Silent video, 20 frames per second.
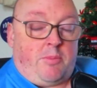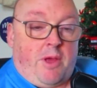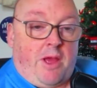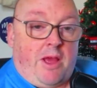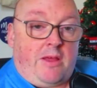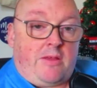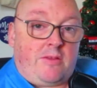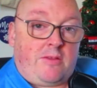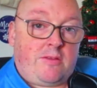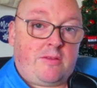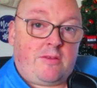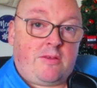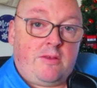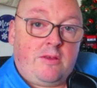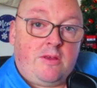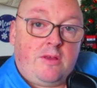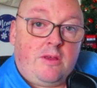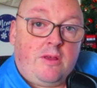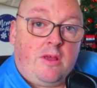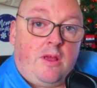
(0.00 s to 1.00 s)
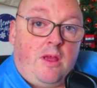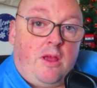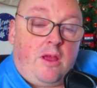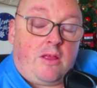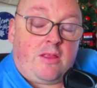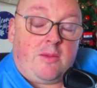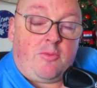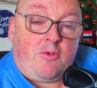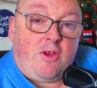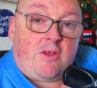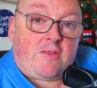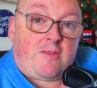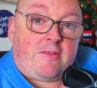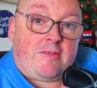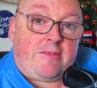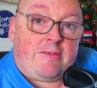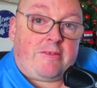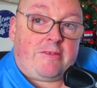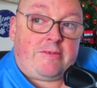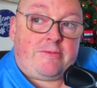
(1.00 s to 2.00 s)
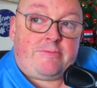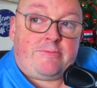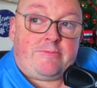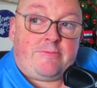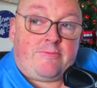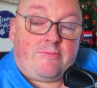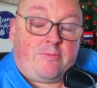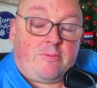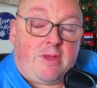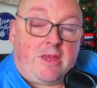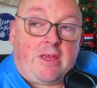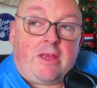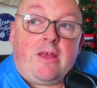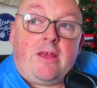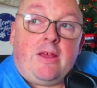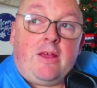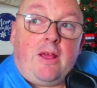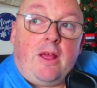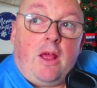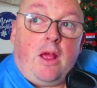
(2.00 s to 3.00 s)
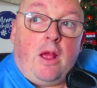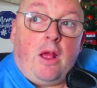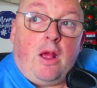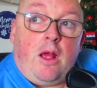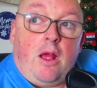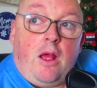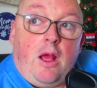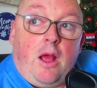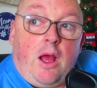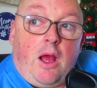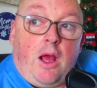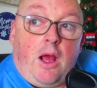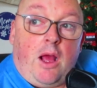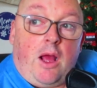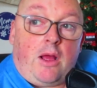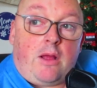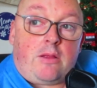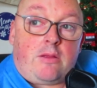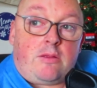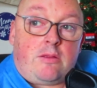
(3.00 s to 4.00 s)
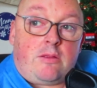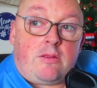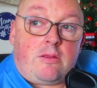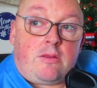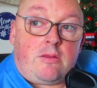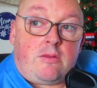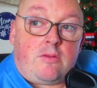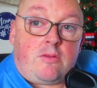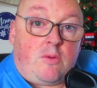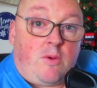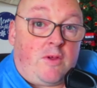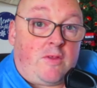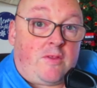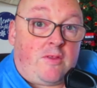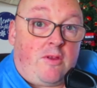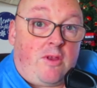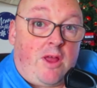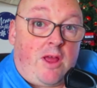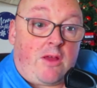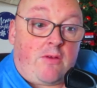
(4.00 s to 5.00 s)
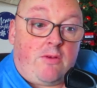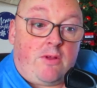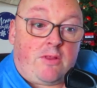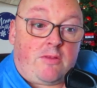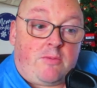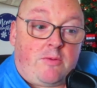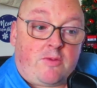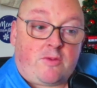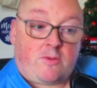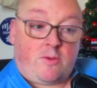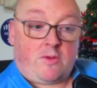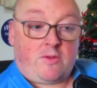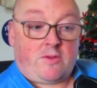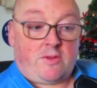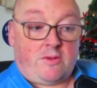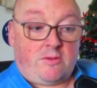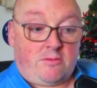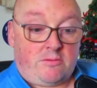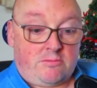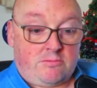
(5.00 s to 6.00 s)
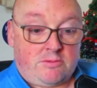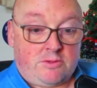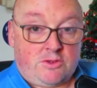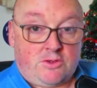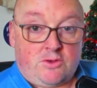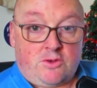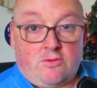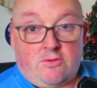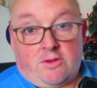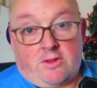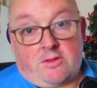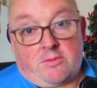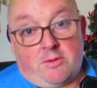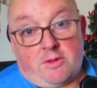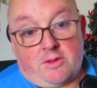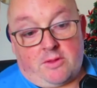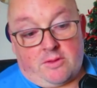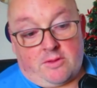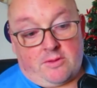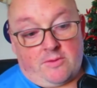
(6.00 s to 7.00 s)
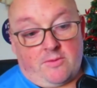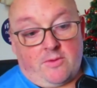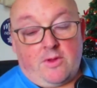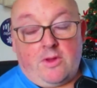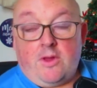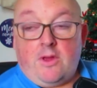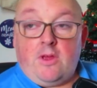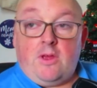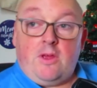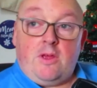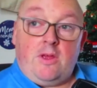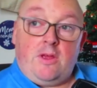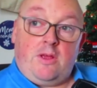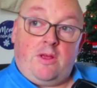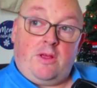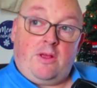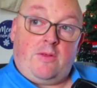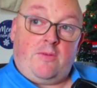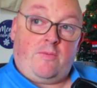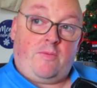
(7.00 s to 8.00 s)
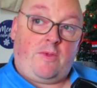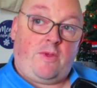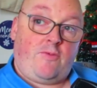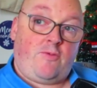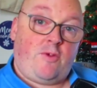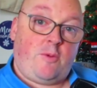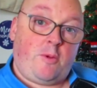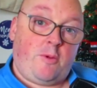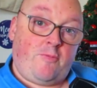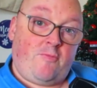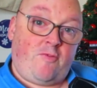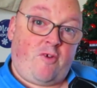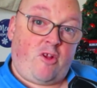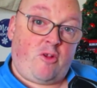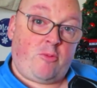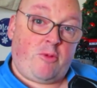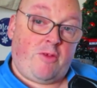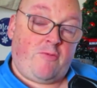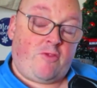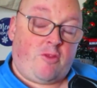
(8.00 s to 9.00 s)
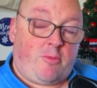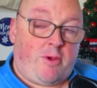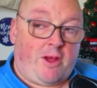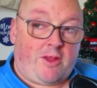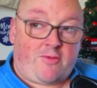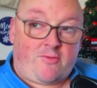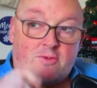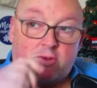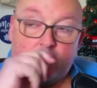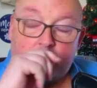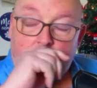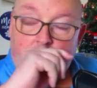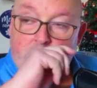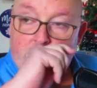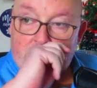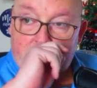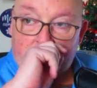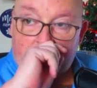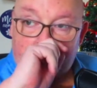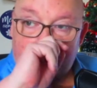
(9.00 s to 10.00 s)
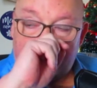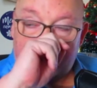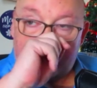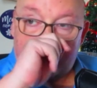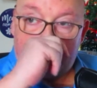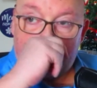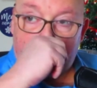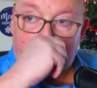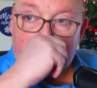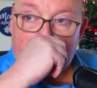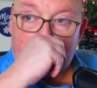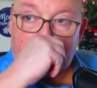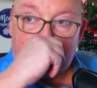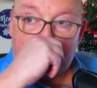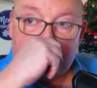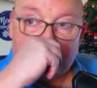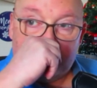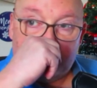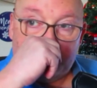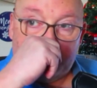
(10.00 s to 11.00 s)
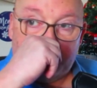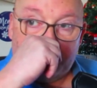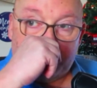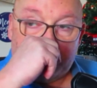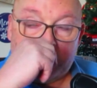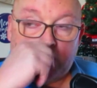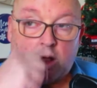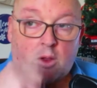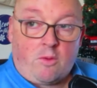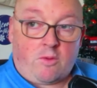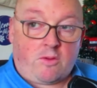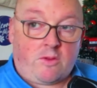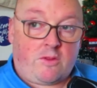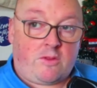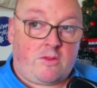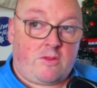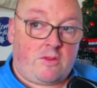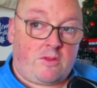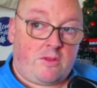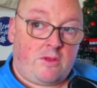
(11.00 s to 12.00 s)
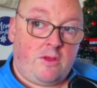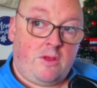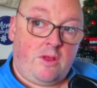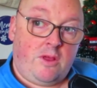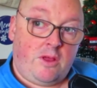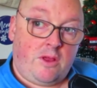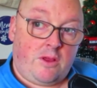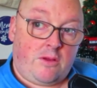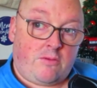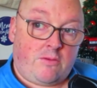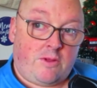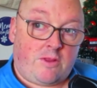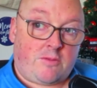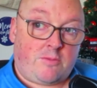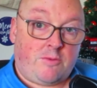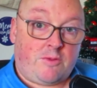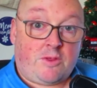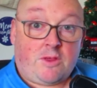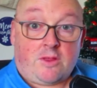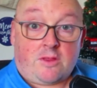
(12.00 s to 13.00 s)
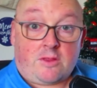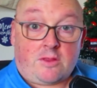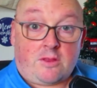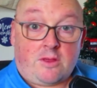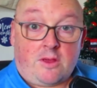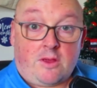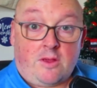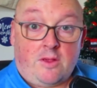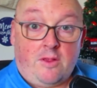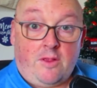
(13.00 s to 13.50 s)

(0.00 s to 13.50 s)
past and the present for me. And do I still like Christmas? Do I still enjoy Christmas? If you've been following me for the past few years on YouTube, you would know that Christmas is